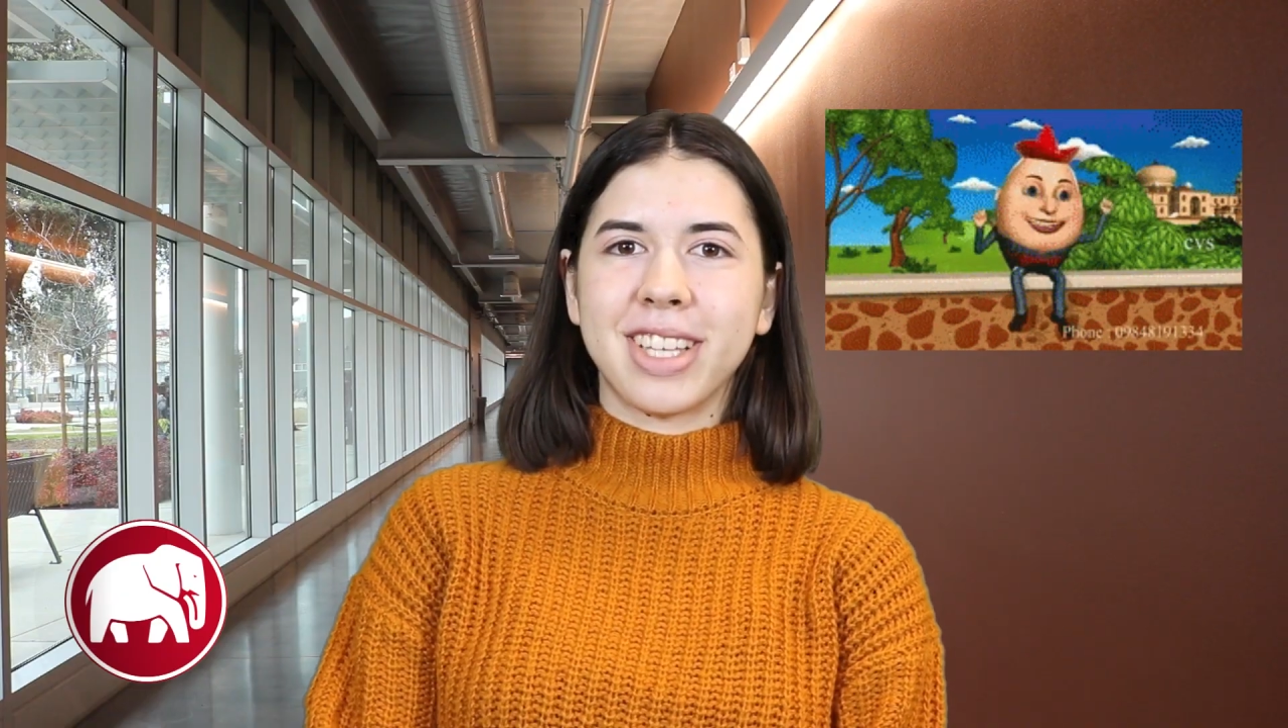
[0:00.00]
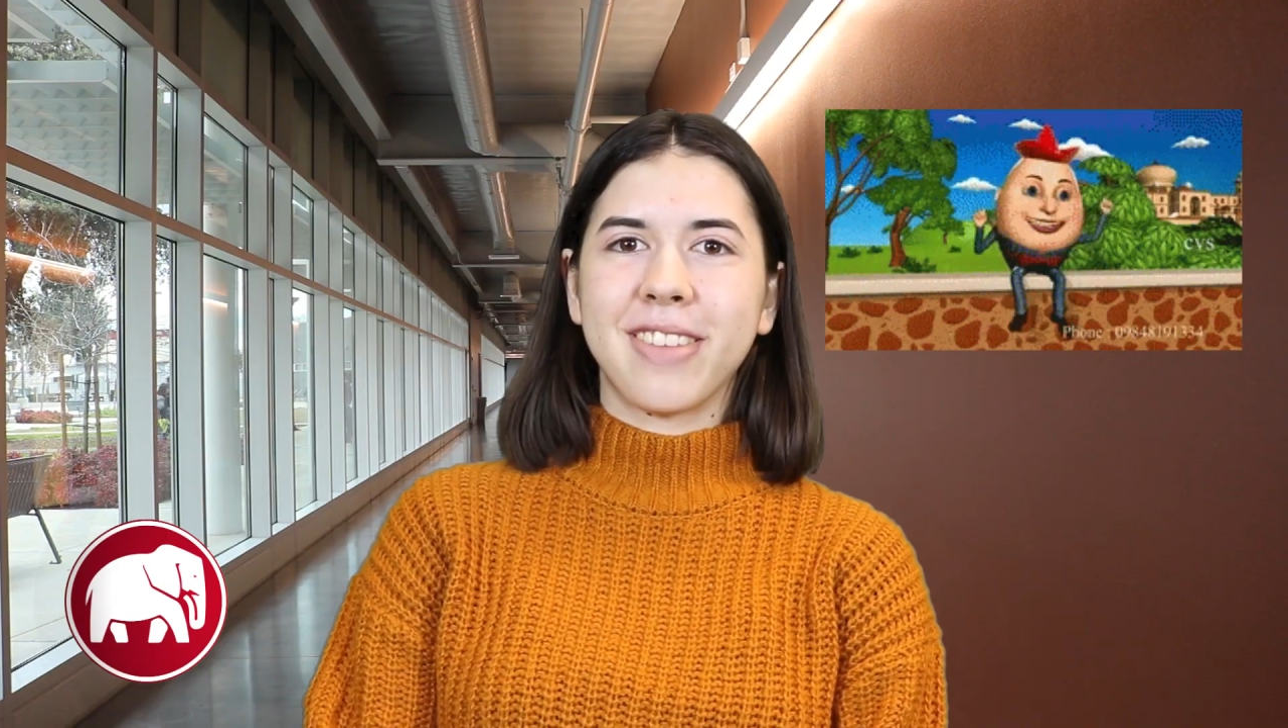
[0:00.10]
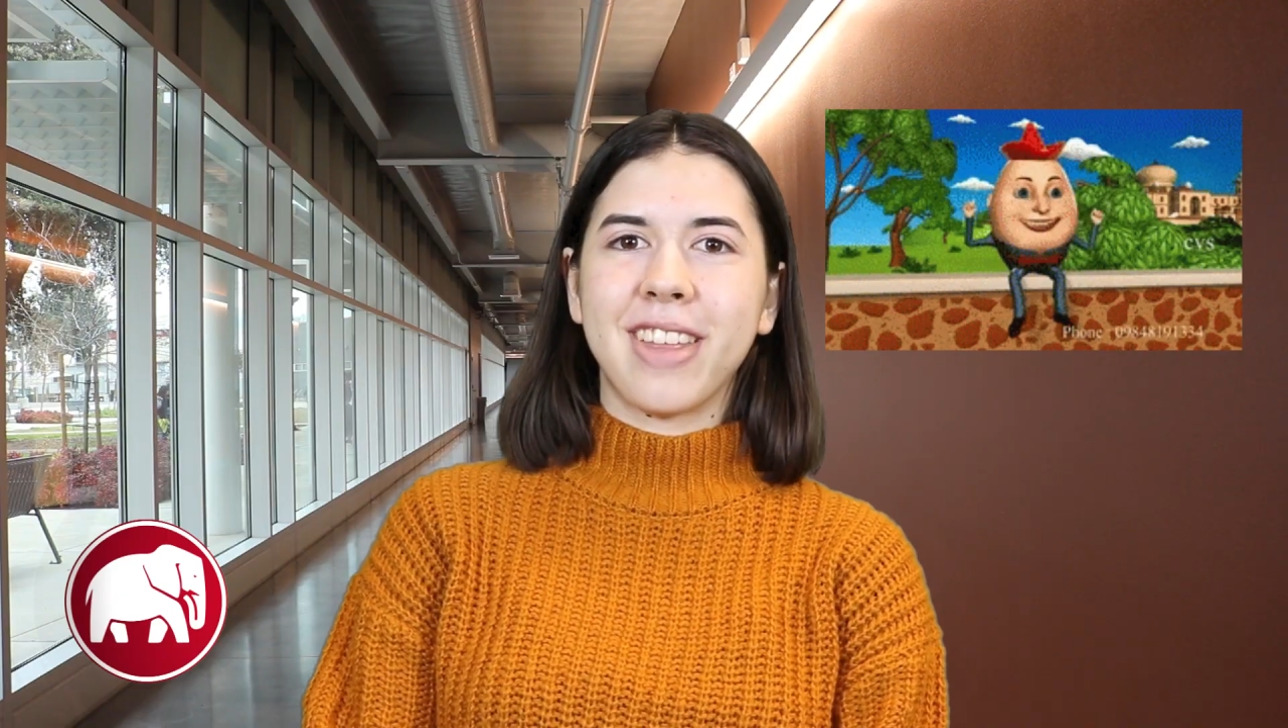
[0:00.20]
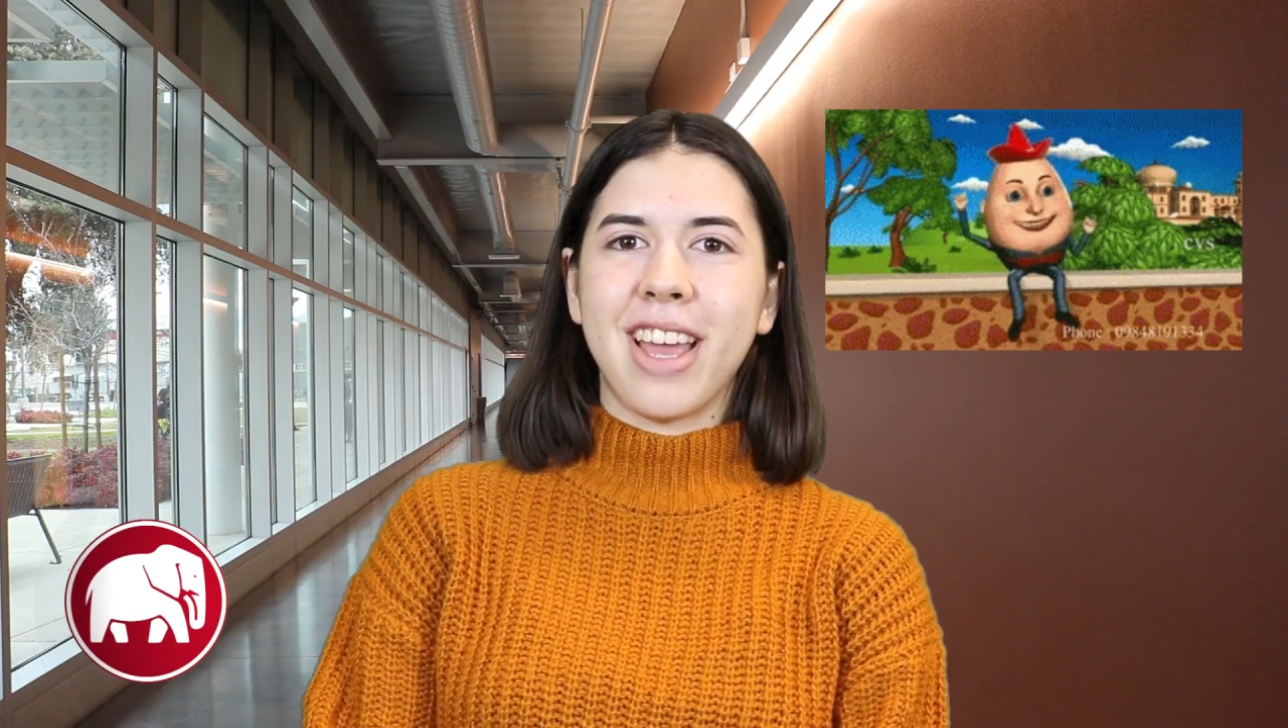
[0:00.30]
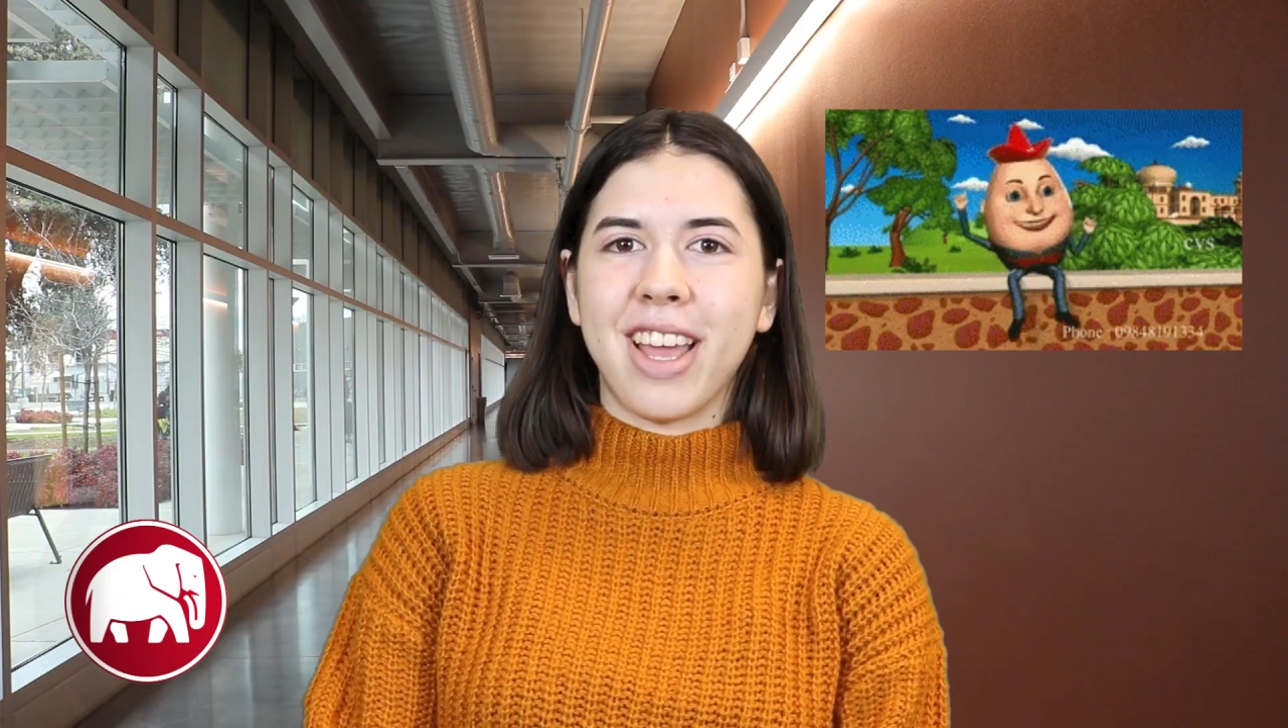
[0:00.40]

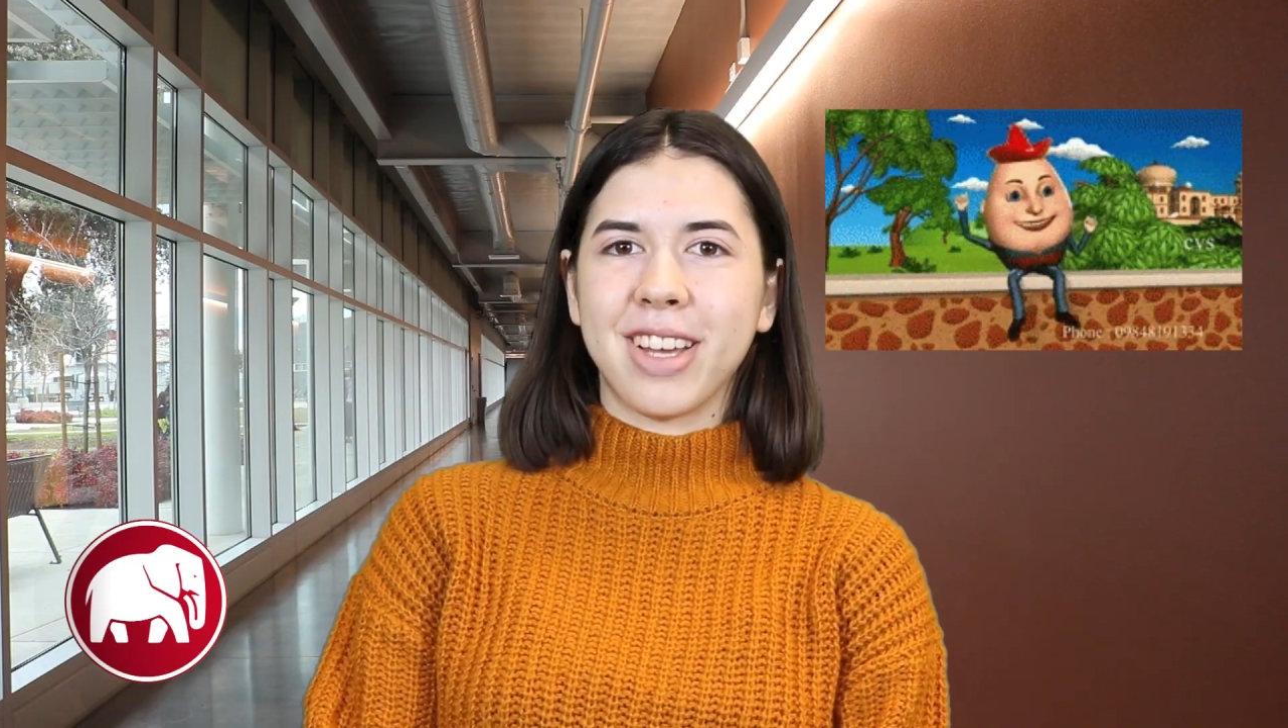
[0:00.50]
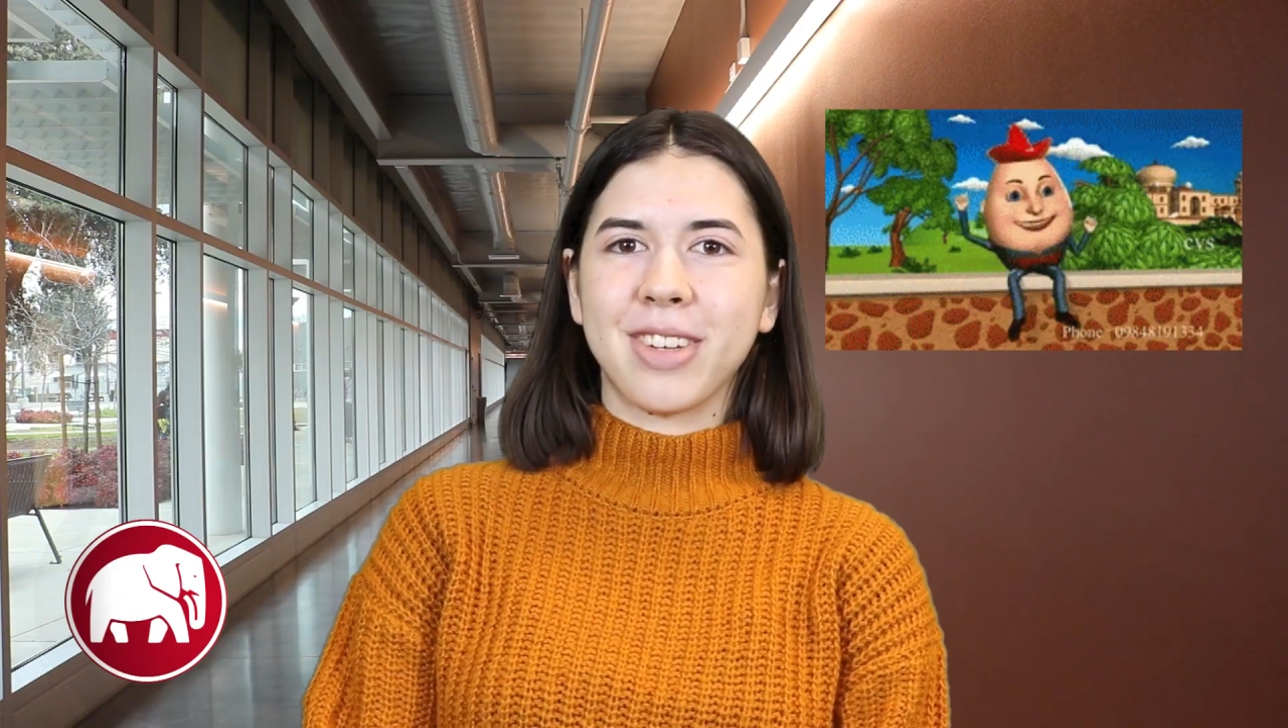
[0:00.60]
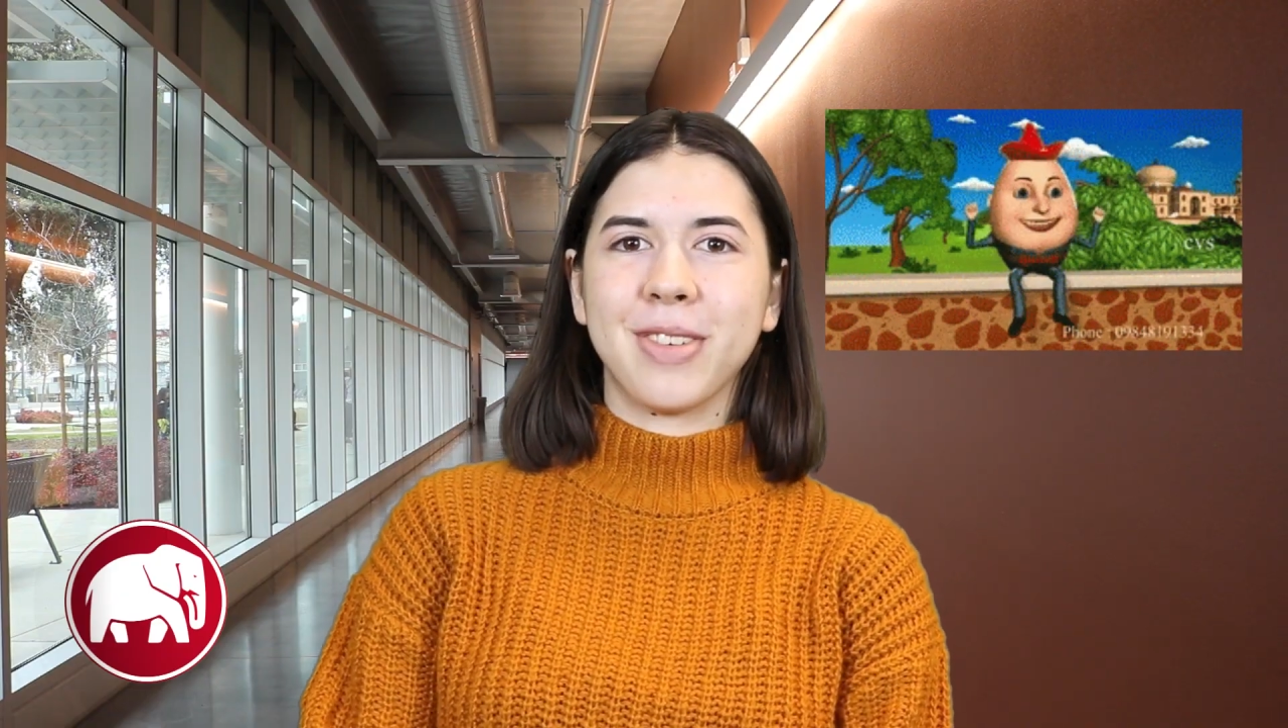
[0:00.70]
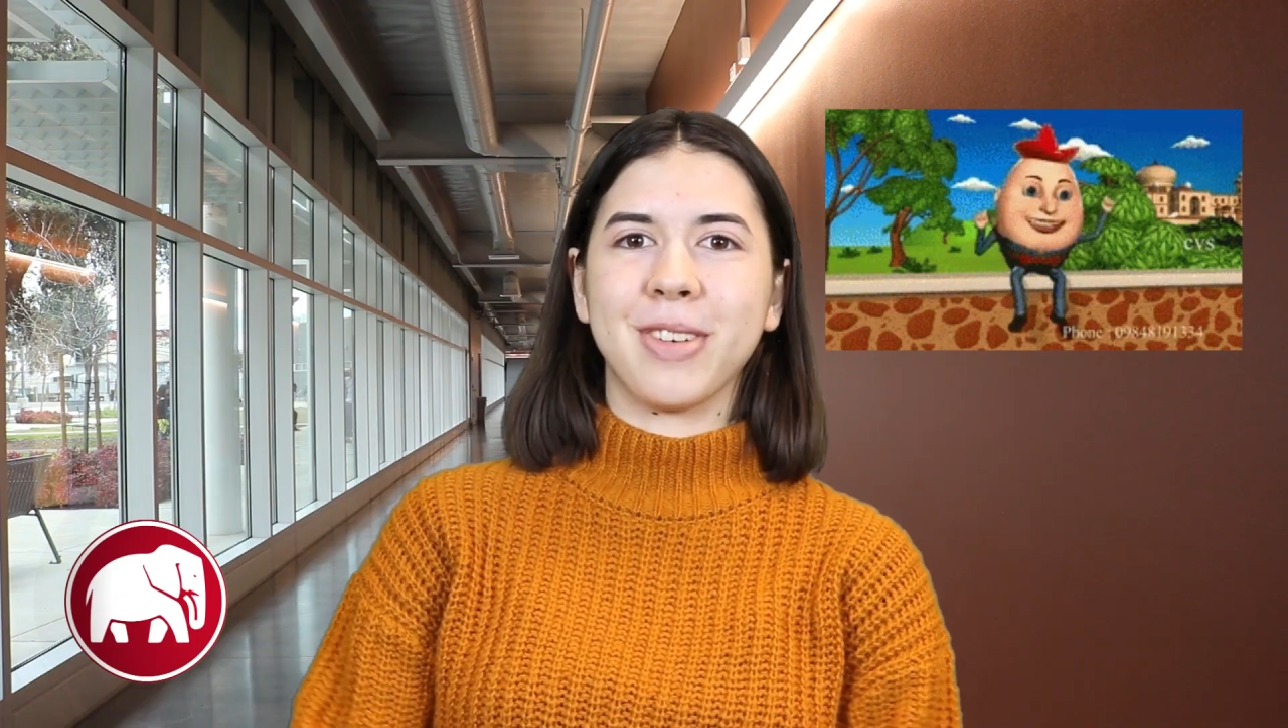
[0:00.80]
save the egg,